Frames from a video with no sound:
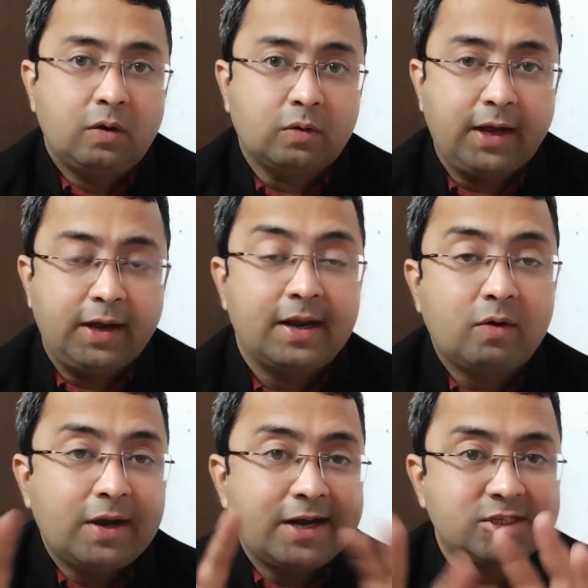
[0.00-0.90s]
Okay,
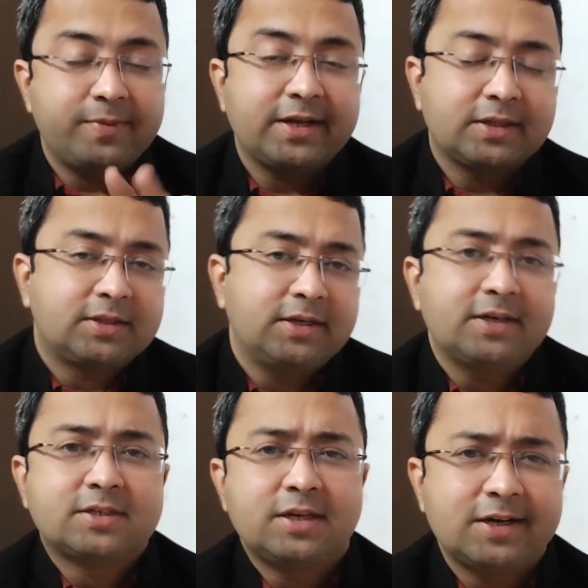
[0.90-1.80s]
now let's make the
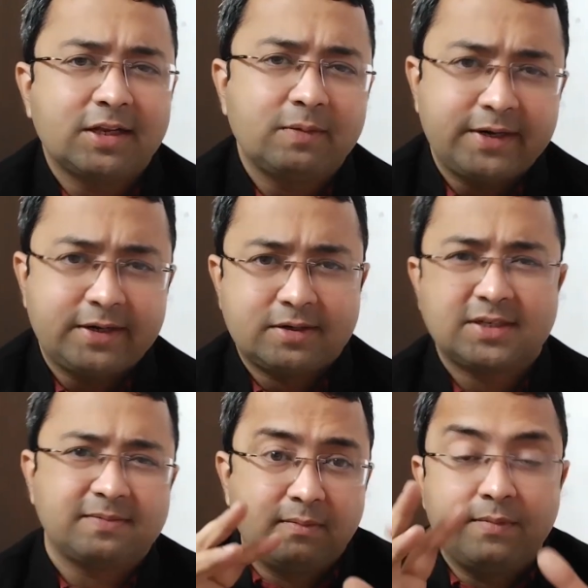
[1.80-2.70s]
things little
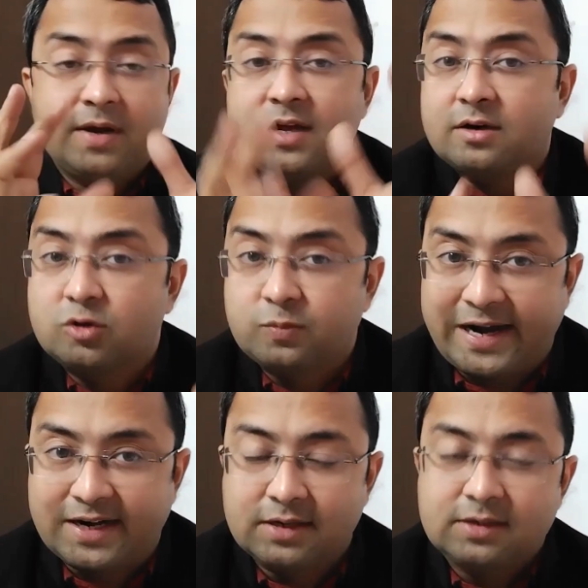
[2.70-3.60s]
bit near to
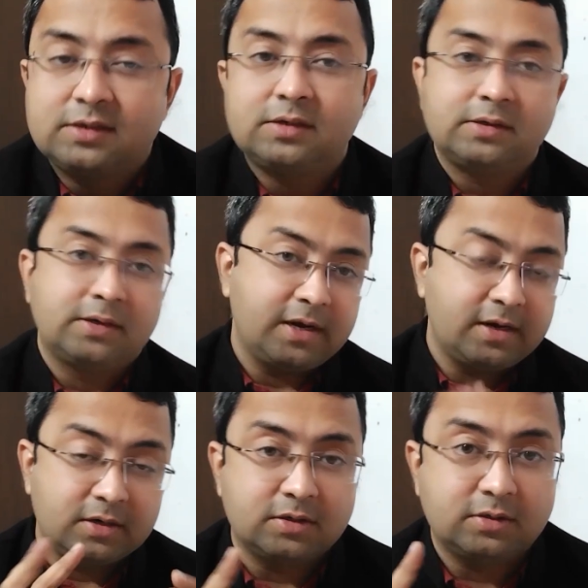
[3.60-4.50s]
practical,
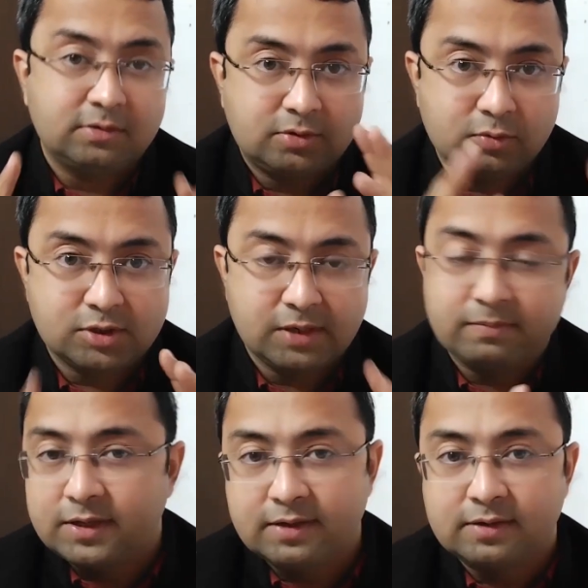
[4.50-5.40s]
near to
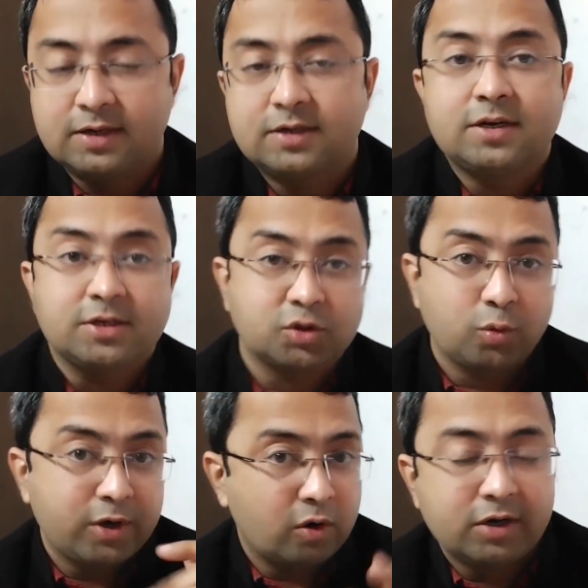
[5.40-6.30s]
something that is
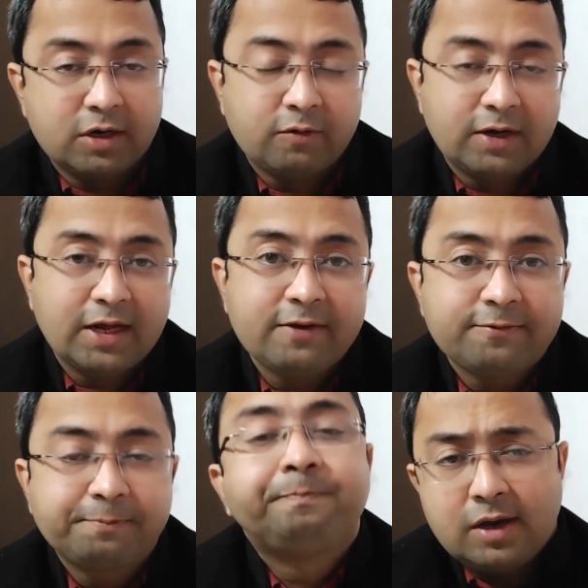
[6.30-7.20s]
going on in our
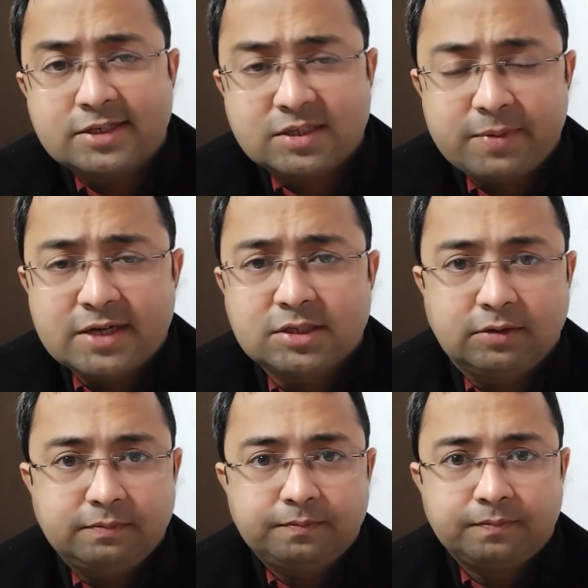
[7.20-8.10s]
life. Let's
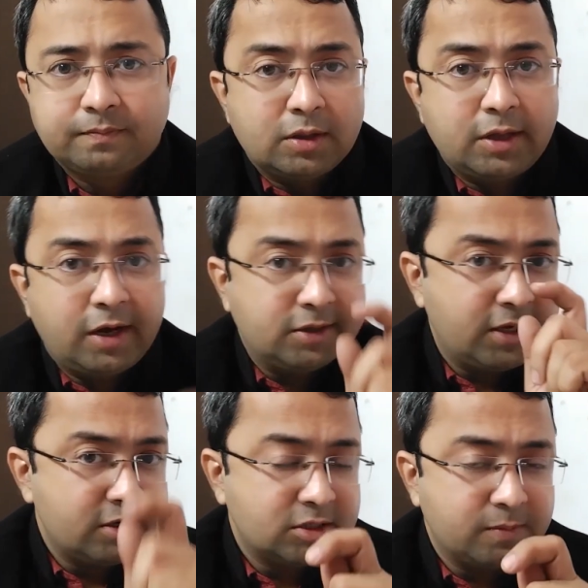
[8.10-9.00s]
imagine that
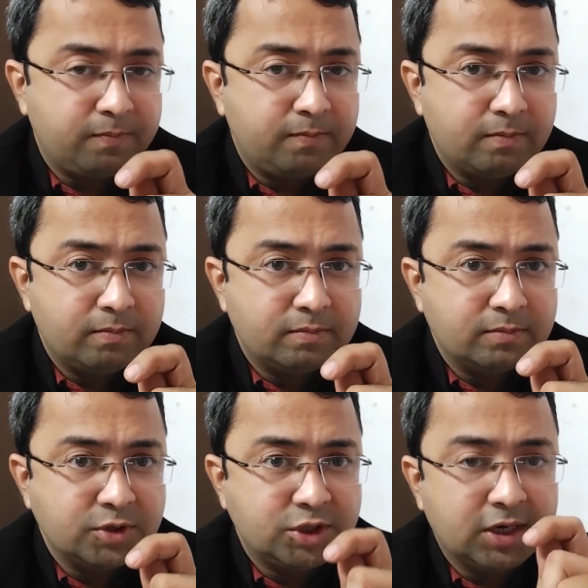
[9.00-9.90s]
there is a
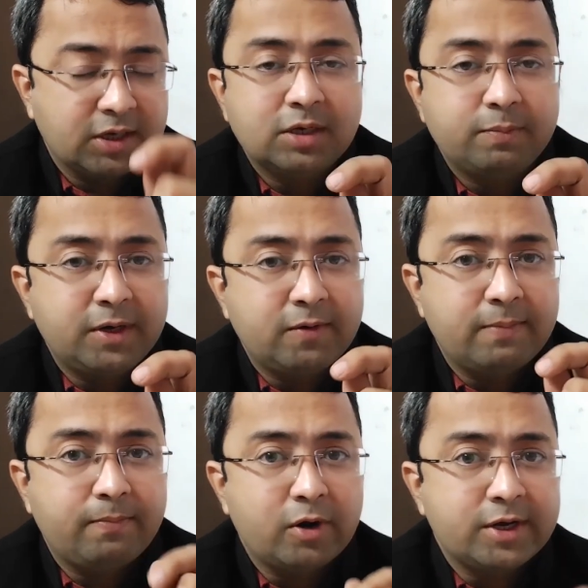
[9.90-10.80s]
jungle
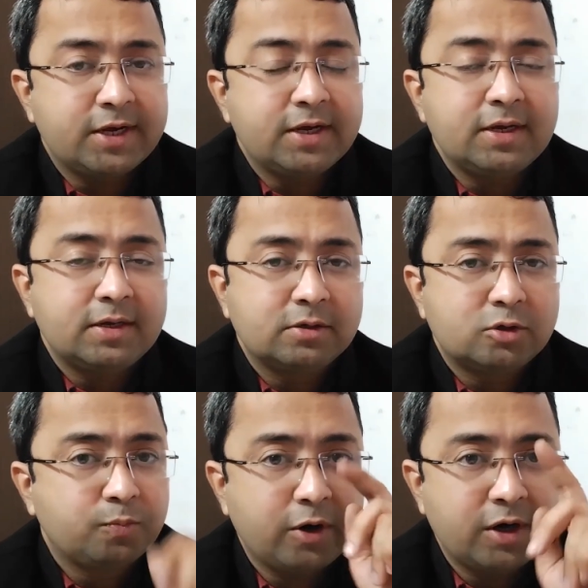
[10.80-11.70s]
between point A
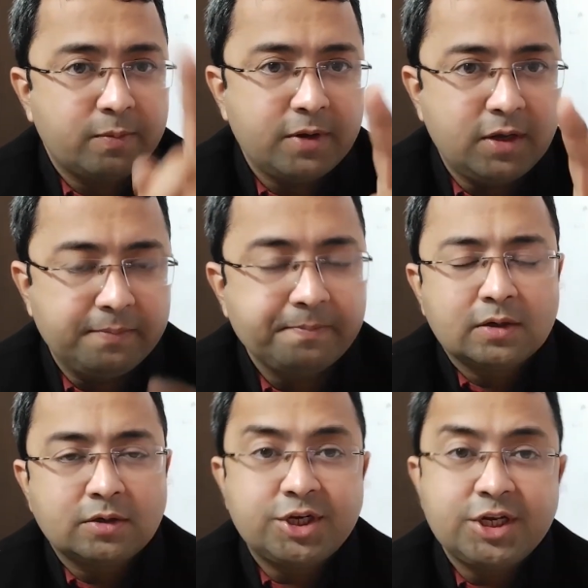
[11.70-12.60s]
to point B.
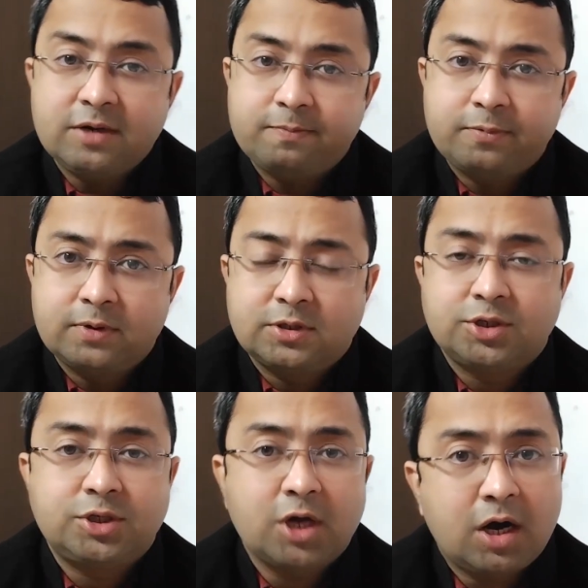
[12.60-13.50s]
Deep,
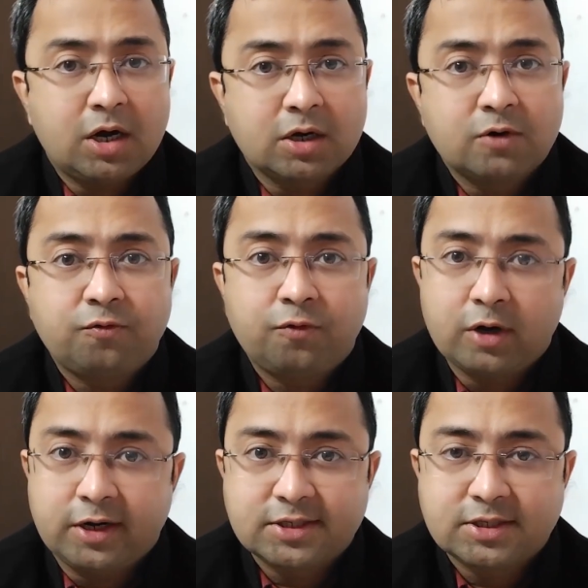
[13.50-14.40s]
dark
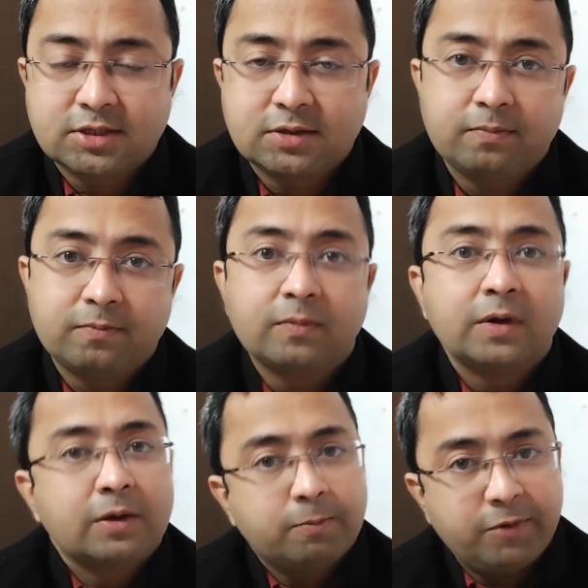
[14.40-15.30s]
forest
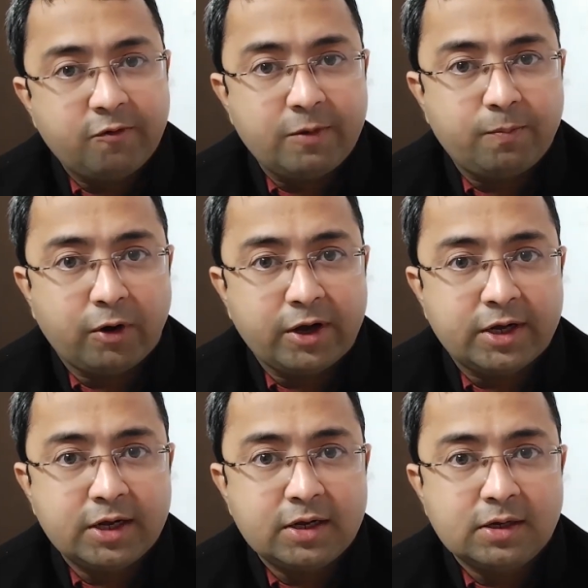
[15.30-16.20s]
between
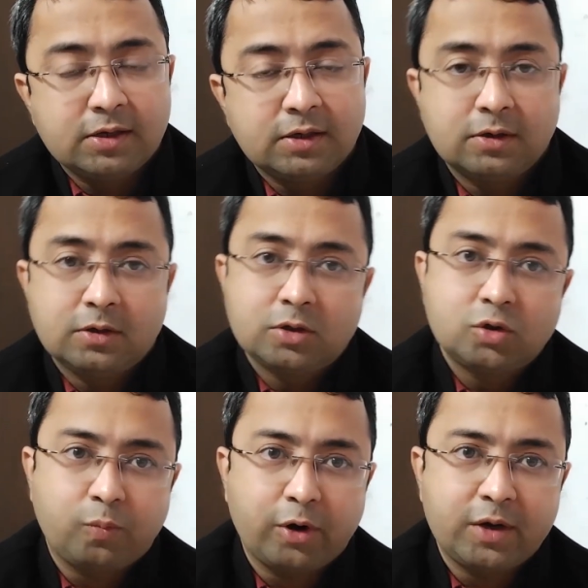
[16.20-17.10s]
point A
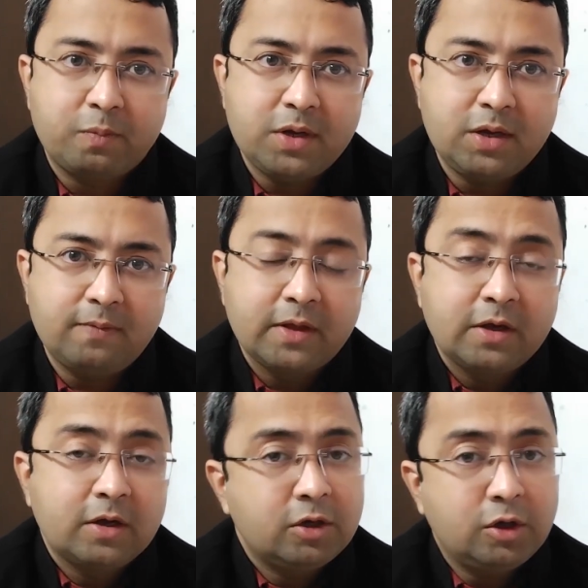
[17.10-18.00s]
to point B.
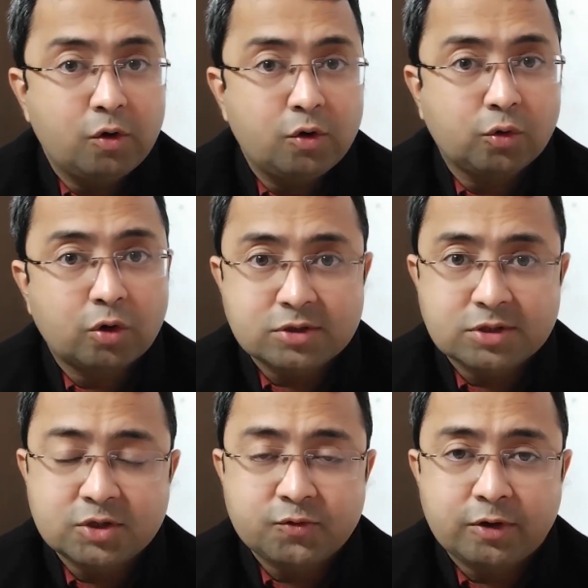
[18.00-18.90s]
You have to
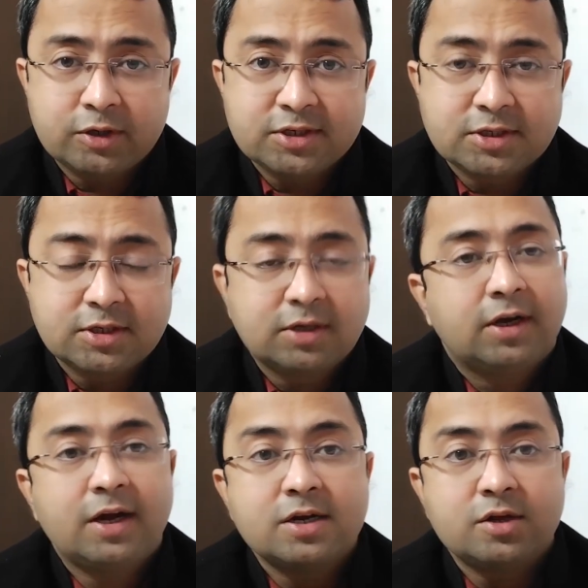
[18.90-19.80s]
cross this forest
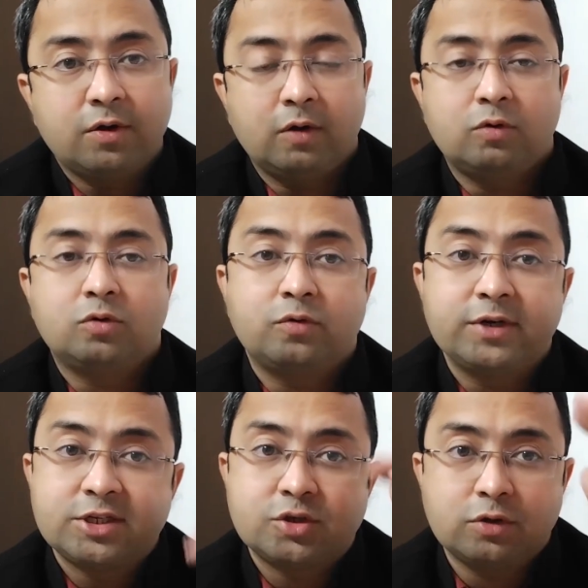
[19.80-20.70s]
and you have to
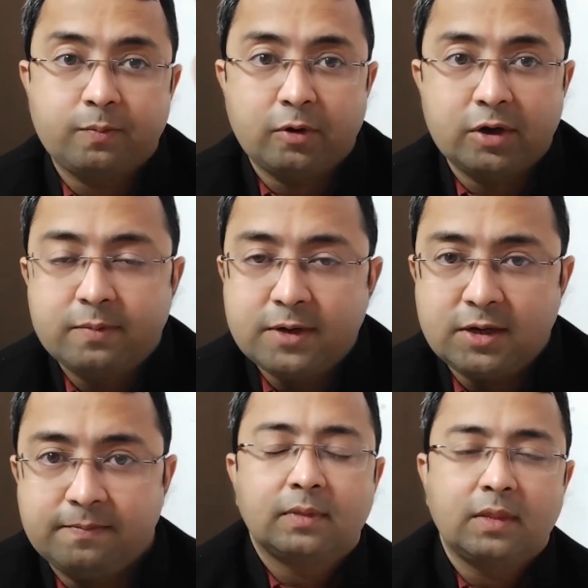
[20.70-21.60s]
reach to the point
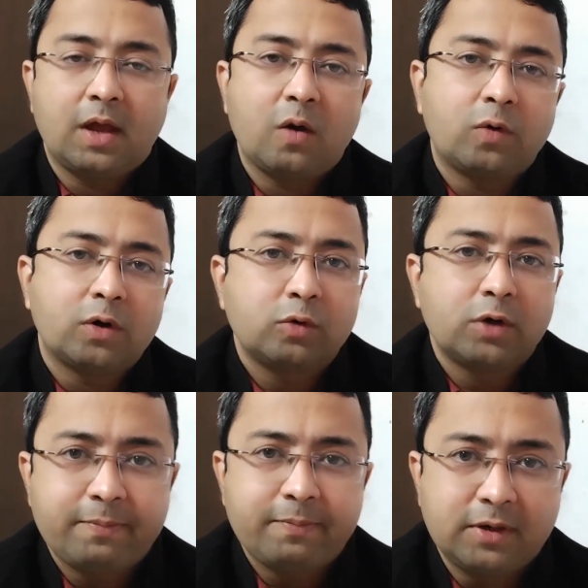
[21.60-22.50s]
B. Now what
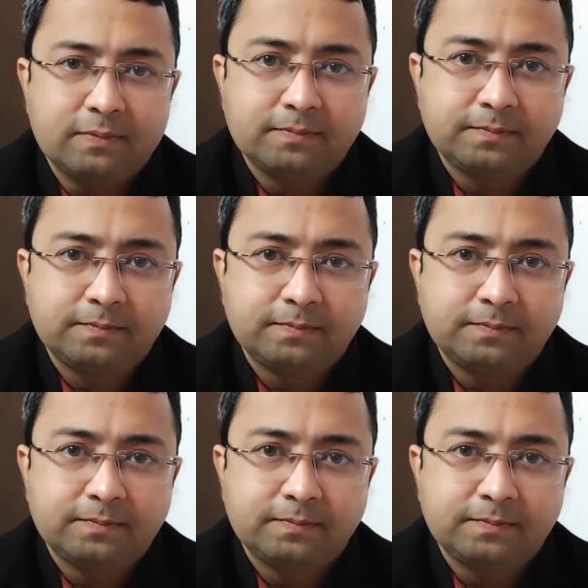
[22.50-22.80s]
would happen?